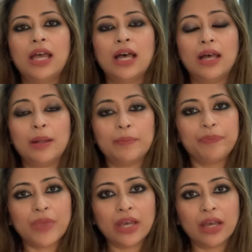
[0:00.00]

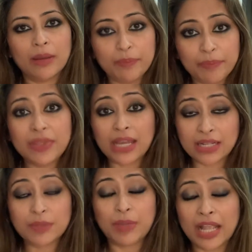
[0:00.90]
that
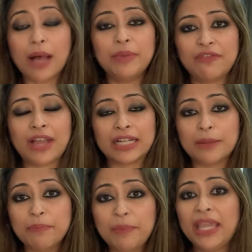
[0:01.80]
has become in fact
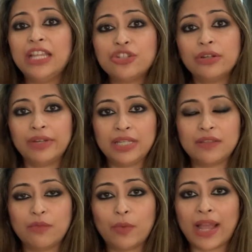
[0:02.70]
a major
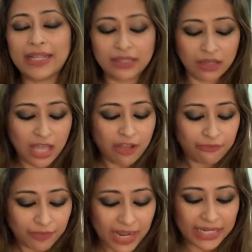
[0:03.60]
reason why the
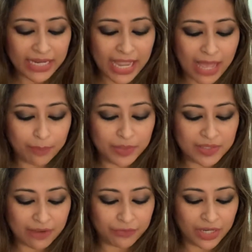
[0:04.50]
flooding
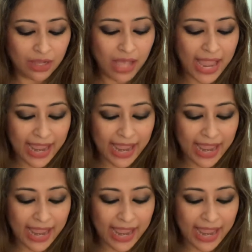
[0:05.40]
happens every year.